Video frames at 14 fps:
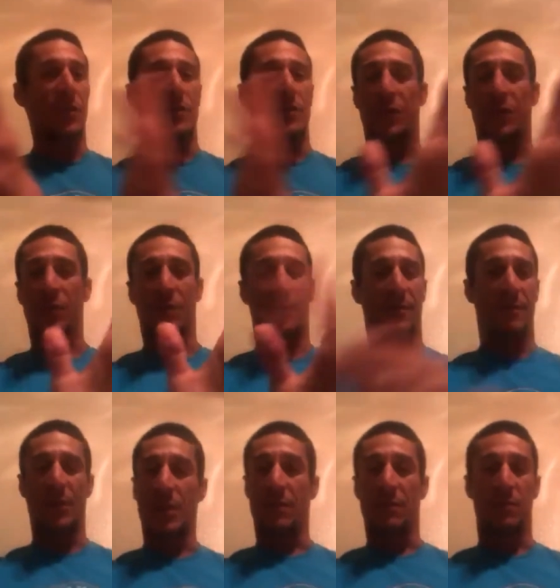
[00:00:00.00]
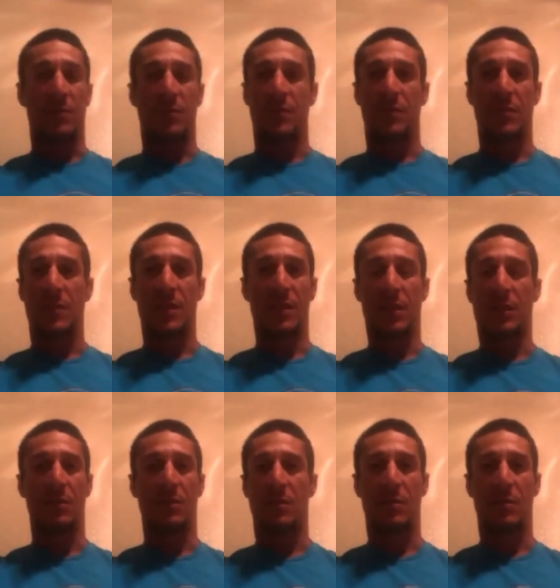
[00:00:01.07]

it's just no.